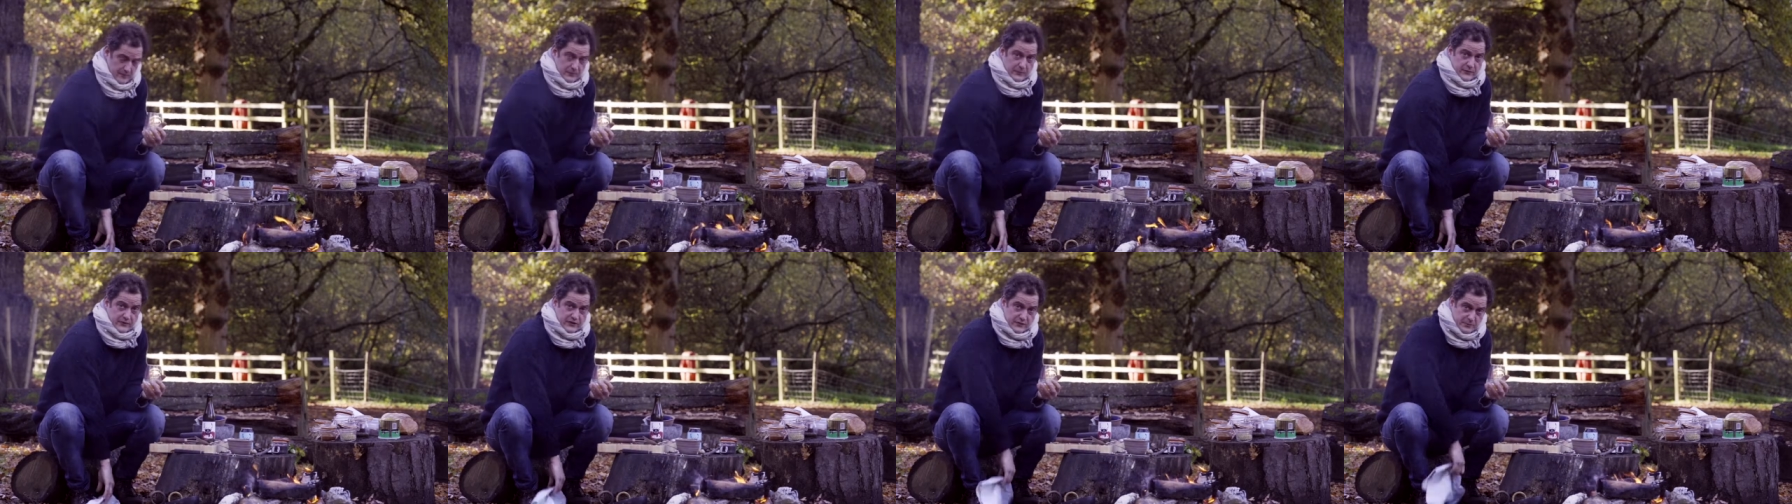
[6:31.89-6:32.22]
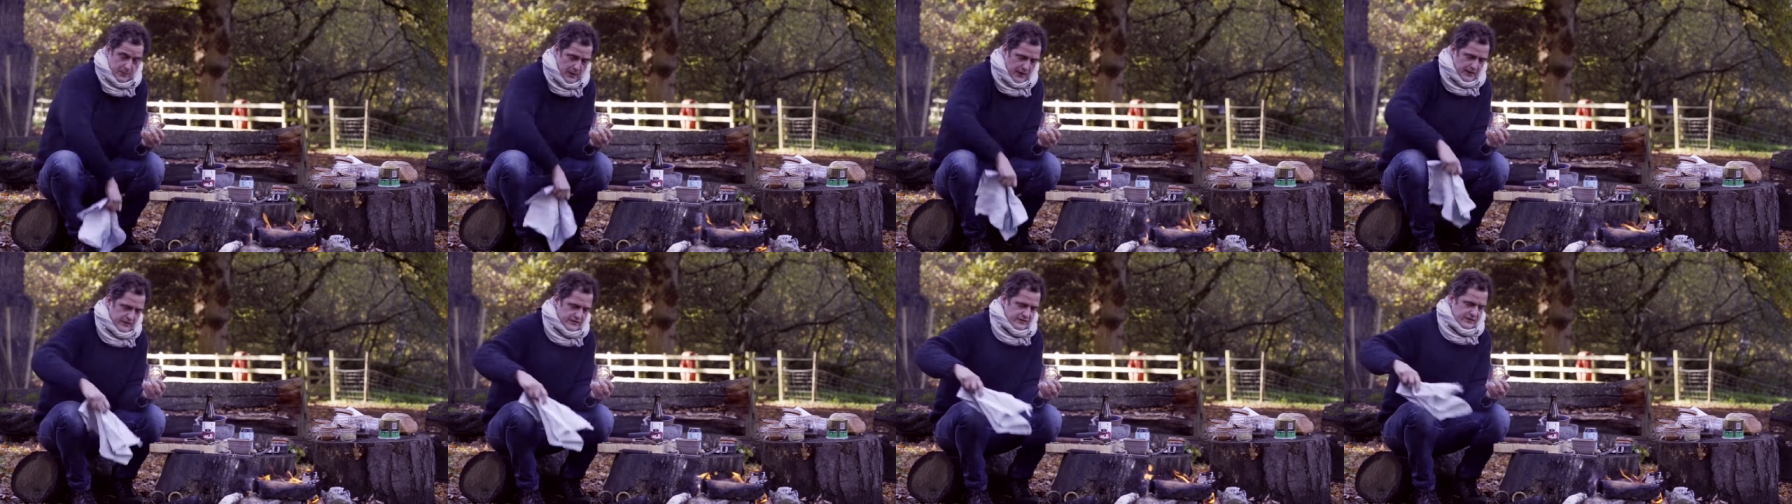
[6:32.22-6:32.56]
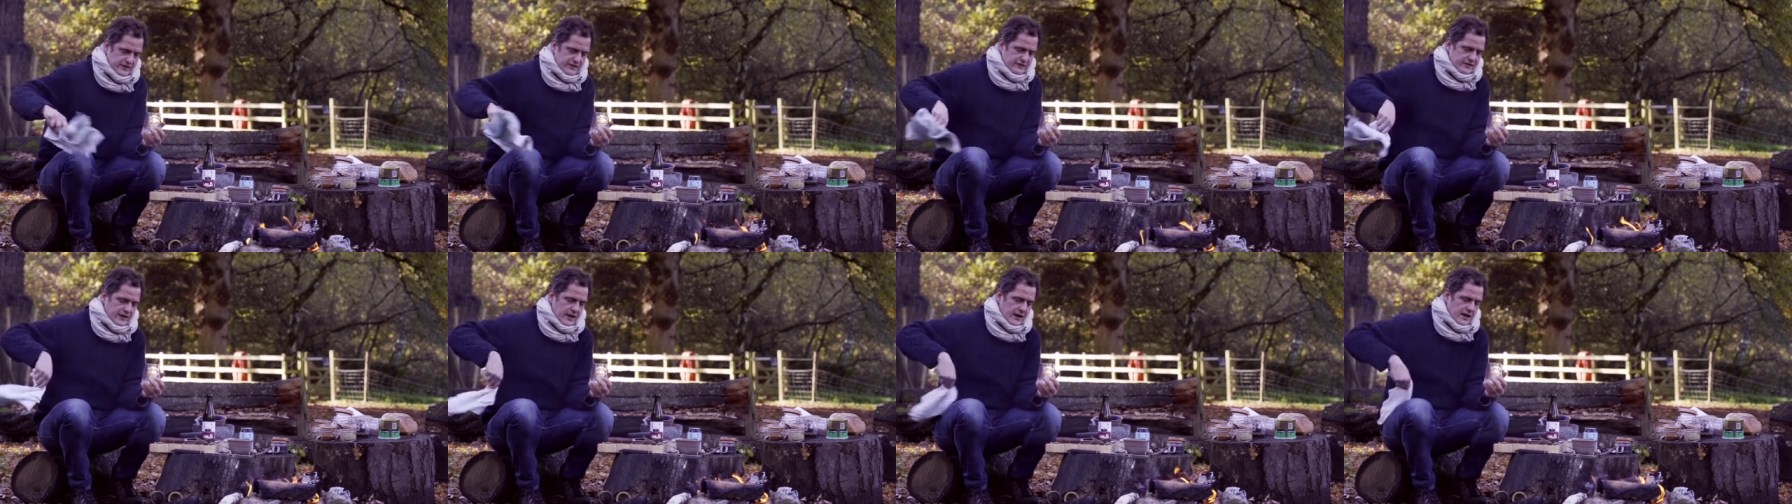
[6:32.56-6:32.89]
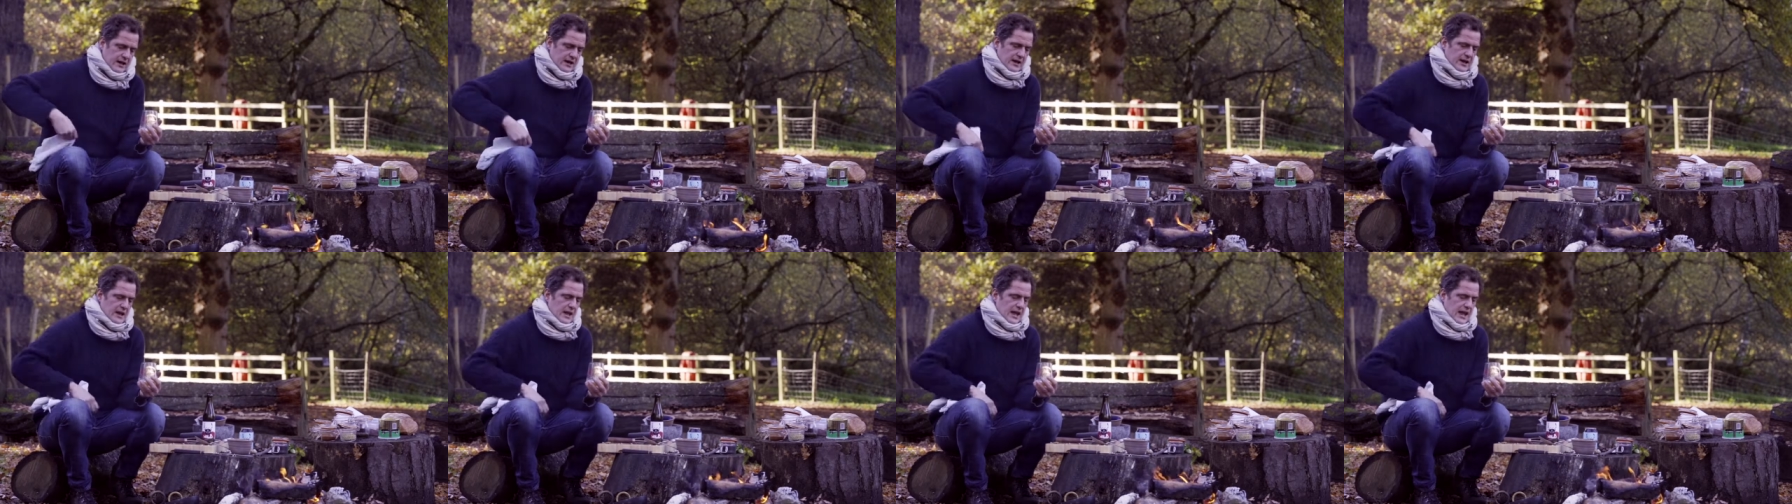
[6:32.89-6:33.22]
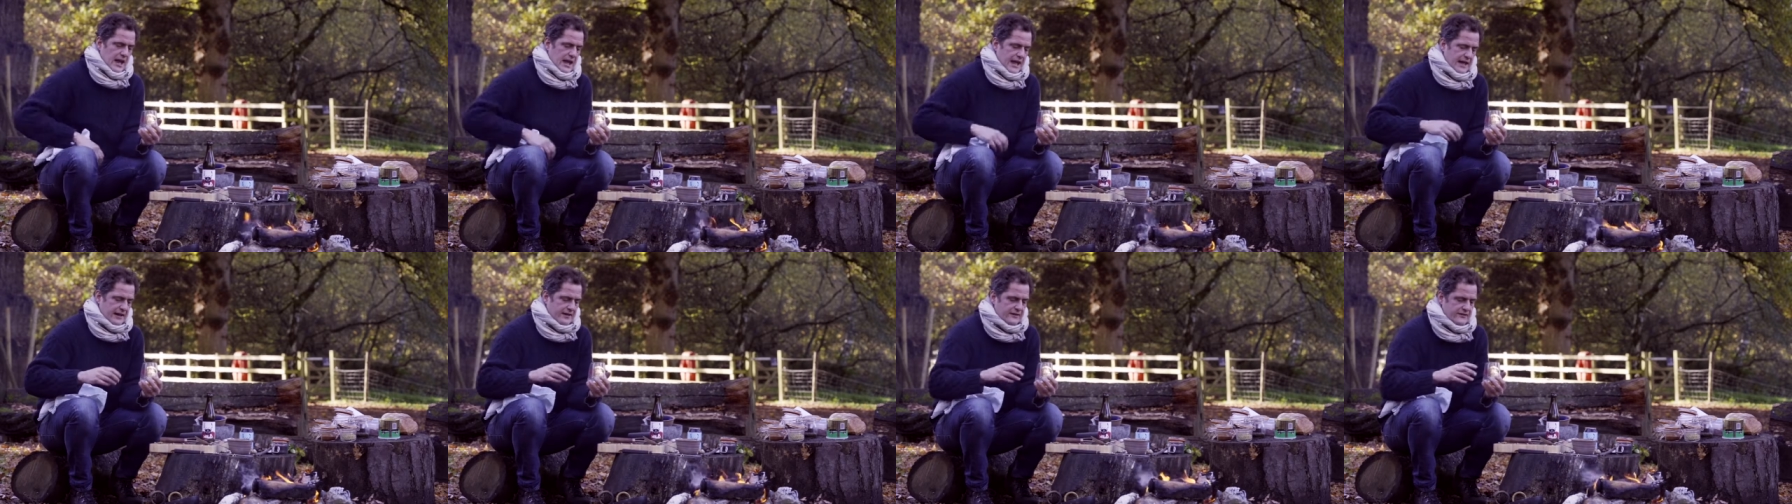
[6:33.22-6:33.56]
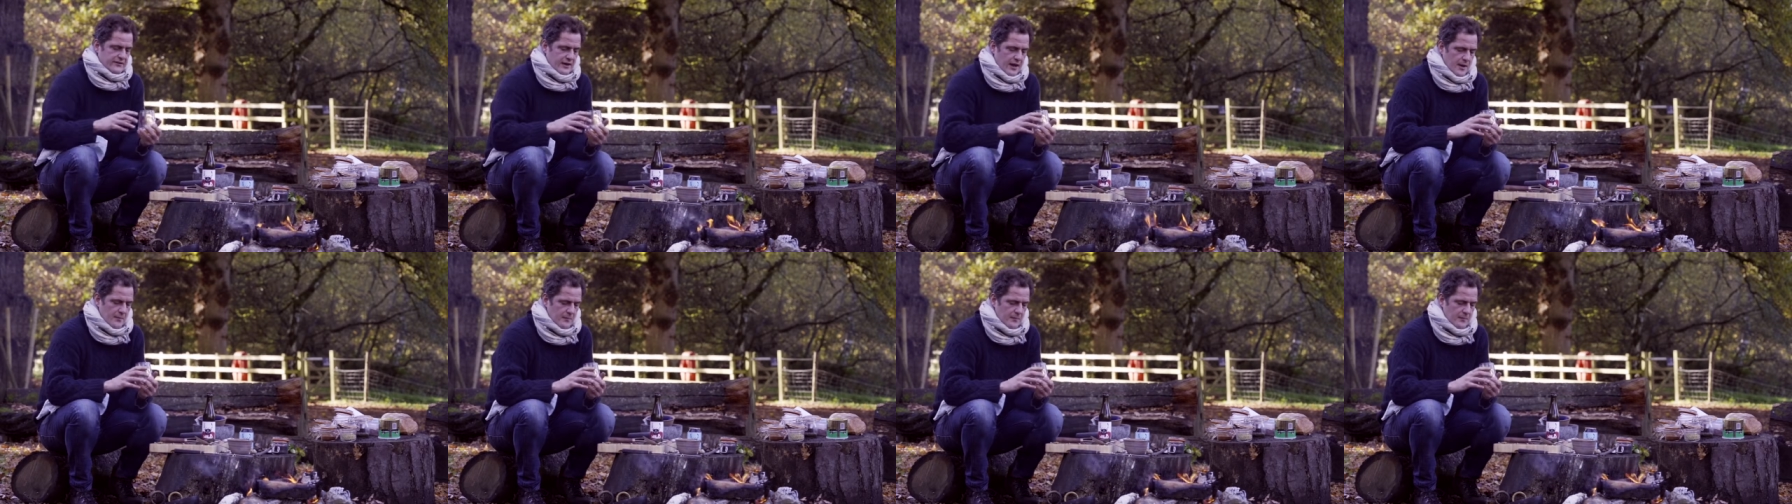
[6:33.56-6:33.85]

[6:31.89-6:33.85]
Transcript: spices. It's